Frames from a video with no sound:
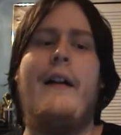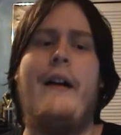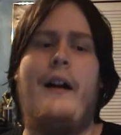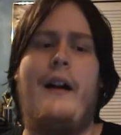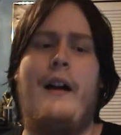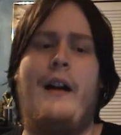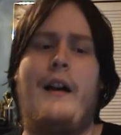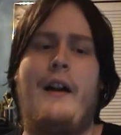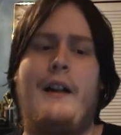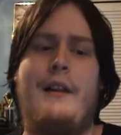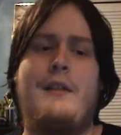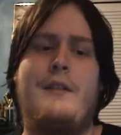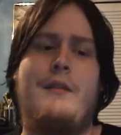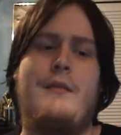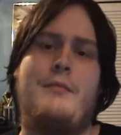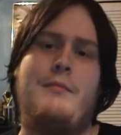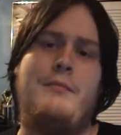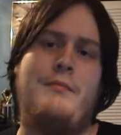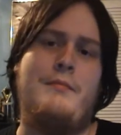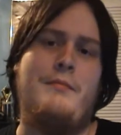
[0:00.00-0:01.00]
It's
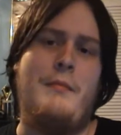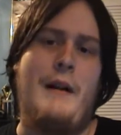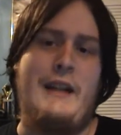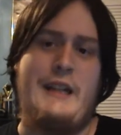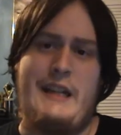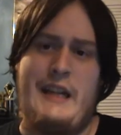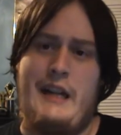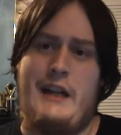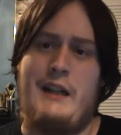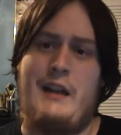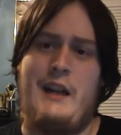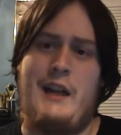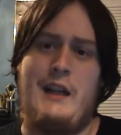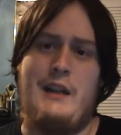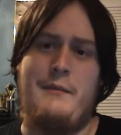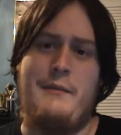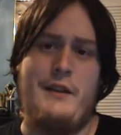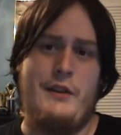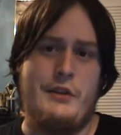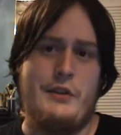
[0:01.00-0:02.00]
my take on
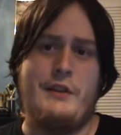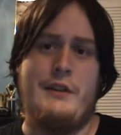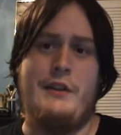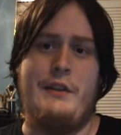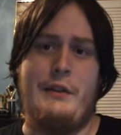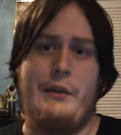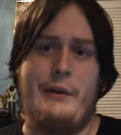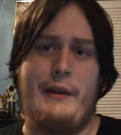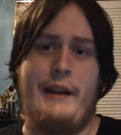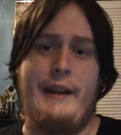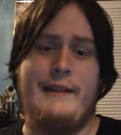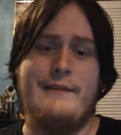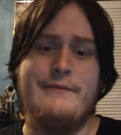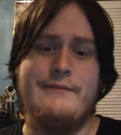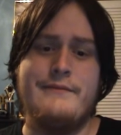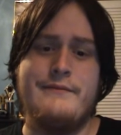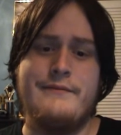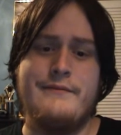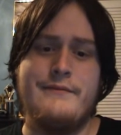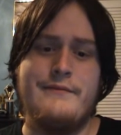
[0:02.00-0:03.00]
them. They're just annoying.
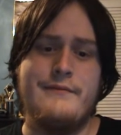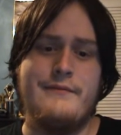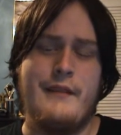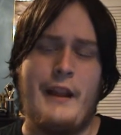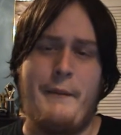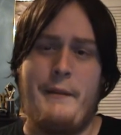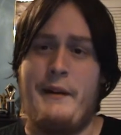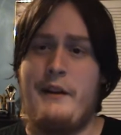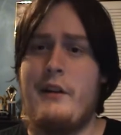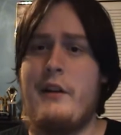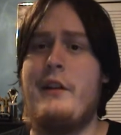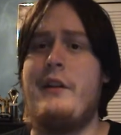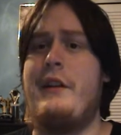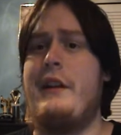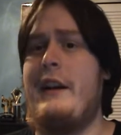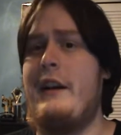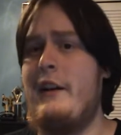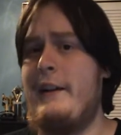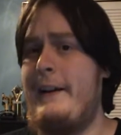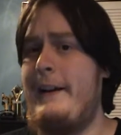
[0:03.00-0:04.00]
I mean, they're
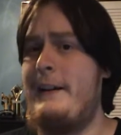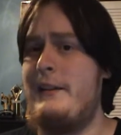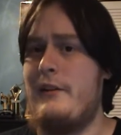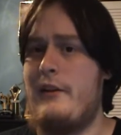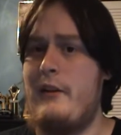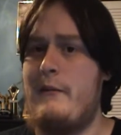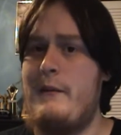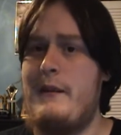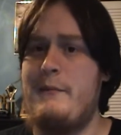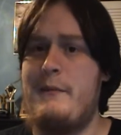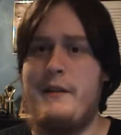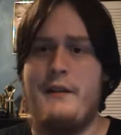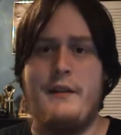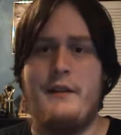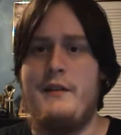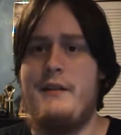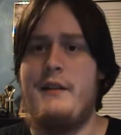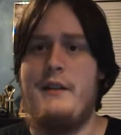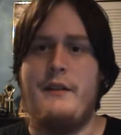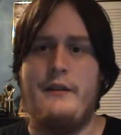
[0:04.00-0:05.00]
a nice army, but they're
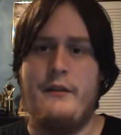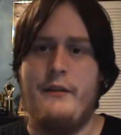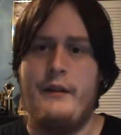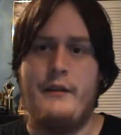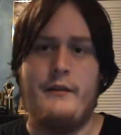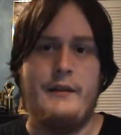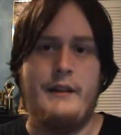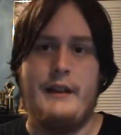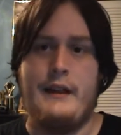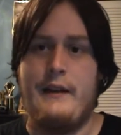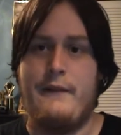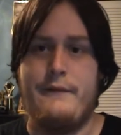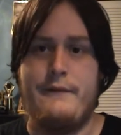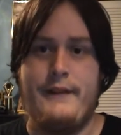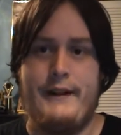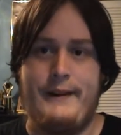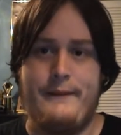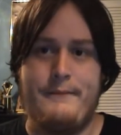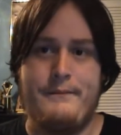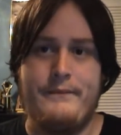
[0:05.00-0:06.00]
just annoying when you gotta
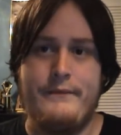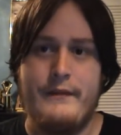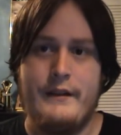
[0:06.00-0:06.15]
fight them.